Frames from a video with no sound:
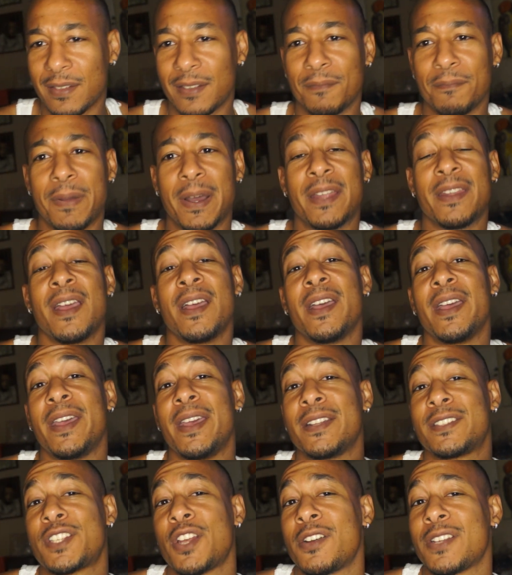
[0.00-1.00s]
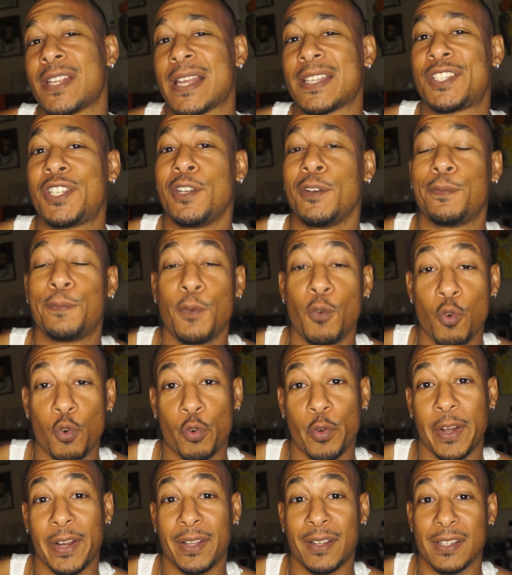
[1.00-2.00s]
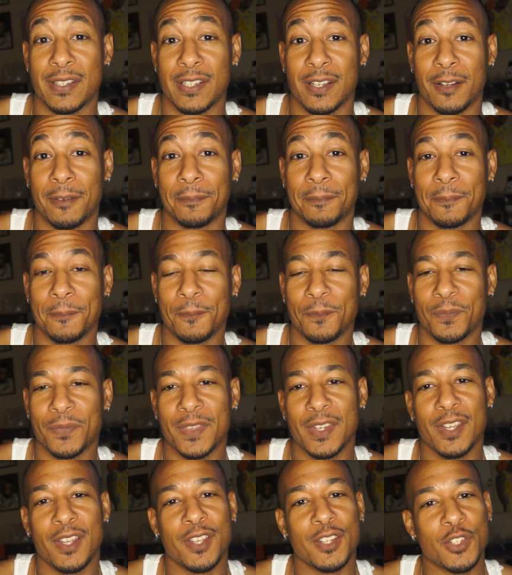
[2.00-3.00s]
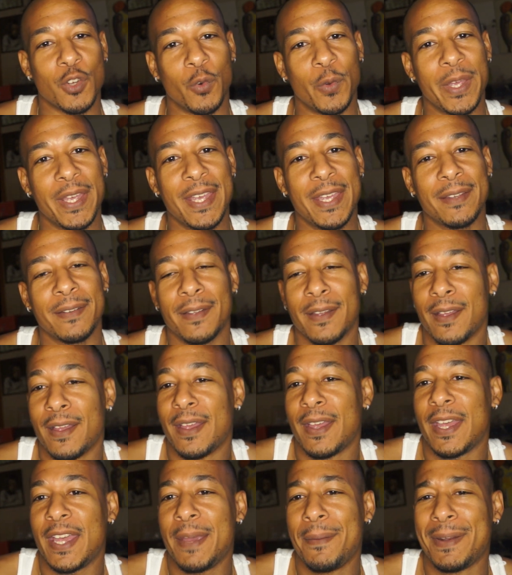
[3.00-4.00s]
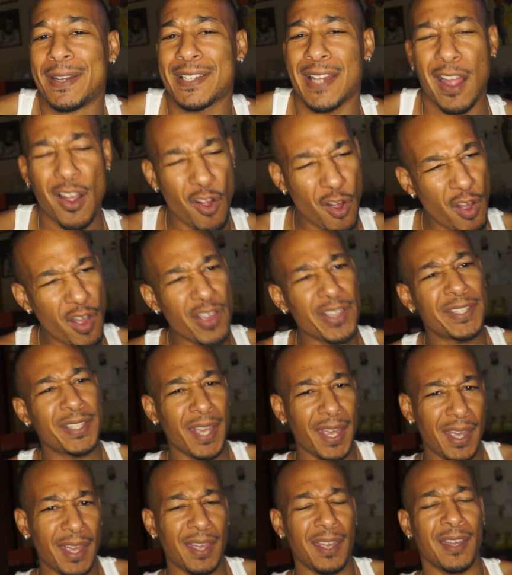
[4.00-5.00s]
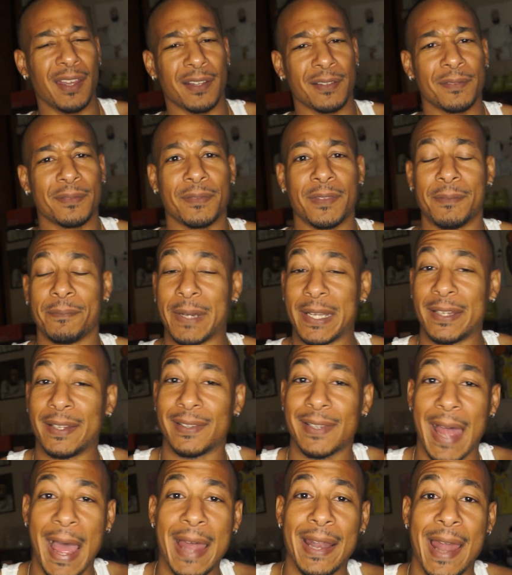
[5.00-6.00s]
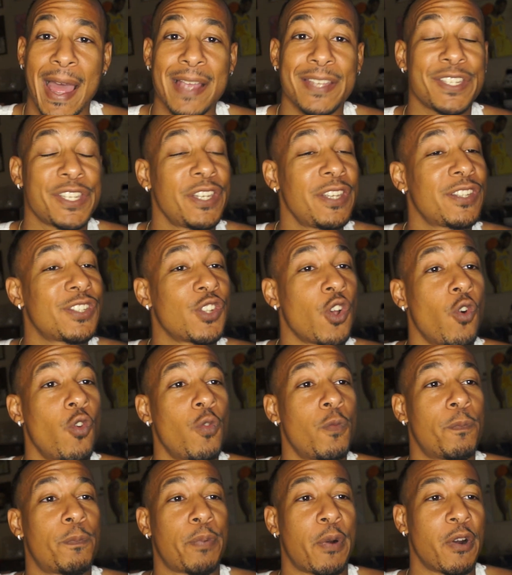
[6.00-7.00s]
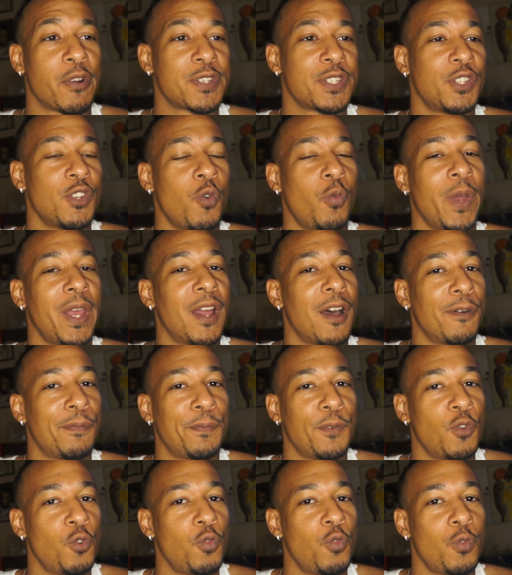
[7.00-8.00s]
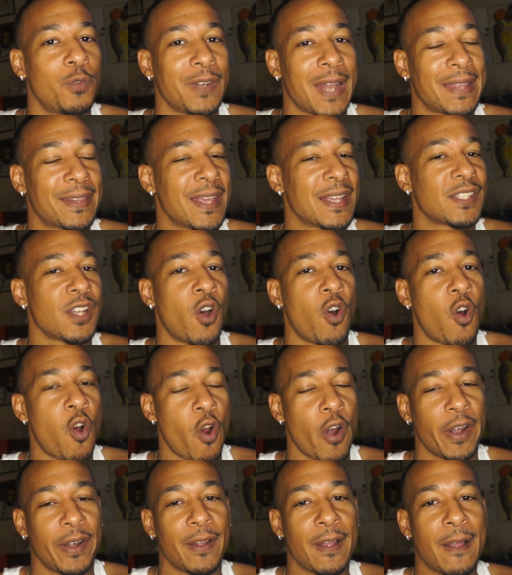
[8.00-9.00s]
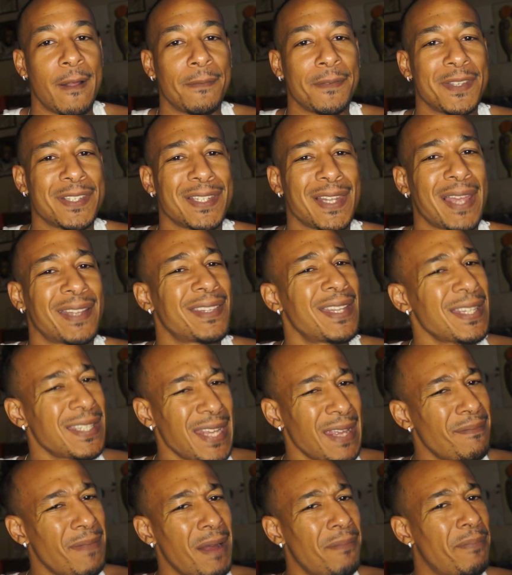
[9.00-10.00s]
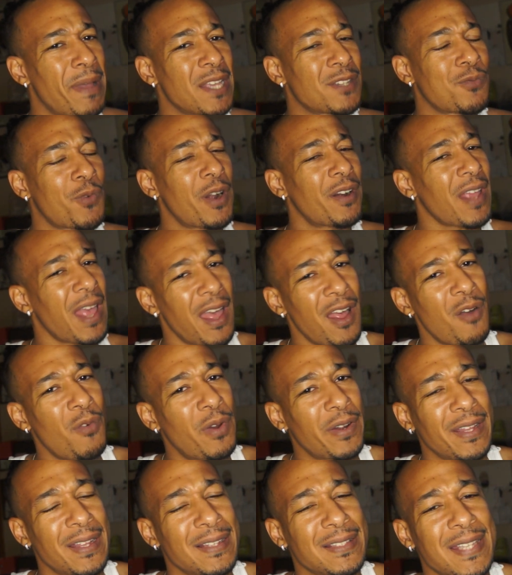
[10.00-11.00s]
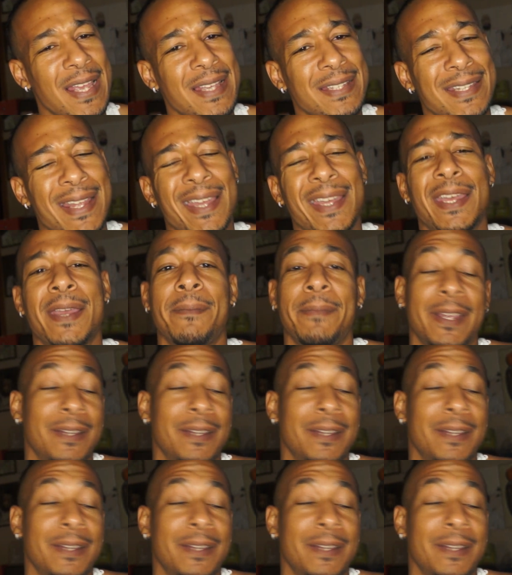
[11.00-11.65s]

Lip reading: But it turns out she a food critic or something. So Emmett is like, oh, yeah. But Lala, she's so personal with her food. Like, that's her art. She's like, this ain't my best work. I don't want to taste that.